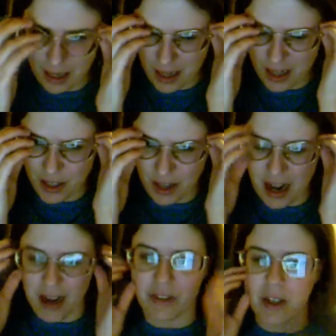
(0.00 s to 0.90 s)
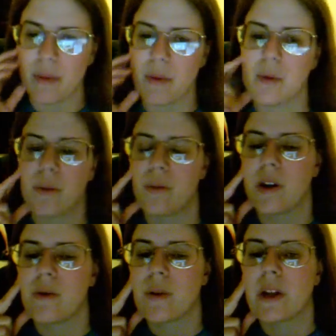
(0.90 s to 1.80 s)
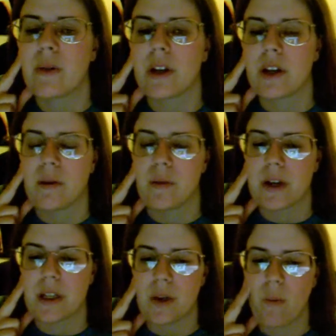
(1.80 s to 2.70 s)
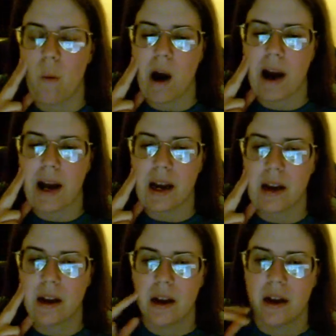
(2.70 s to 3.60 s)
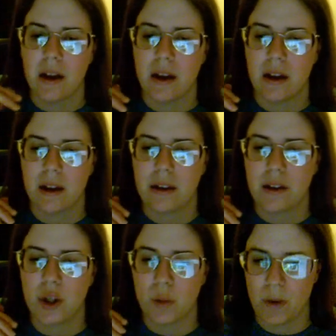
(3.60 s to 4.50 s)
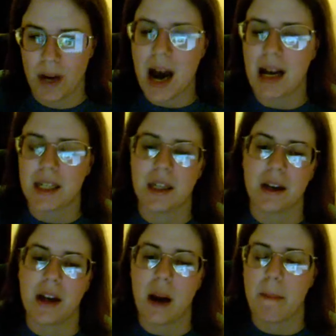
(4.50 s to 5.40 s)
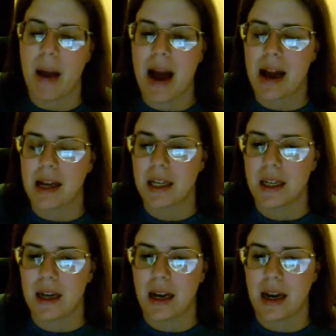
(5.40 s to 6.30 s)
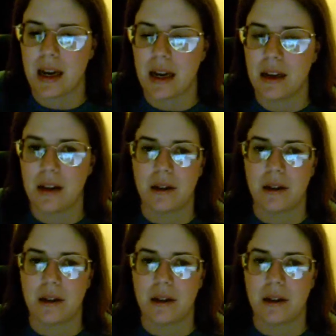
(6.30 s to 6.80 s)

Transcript: he's going to have to come up with one really, really good reason why to not come back. And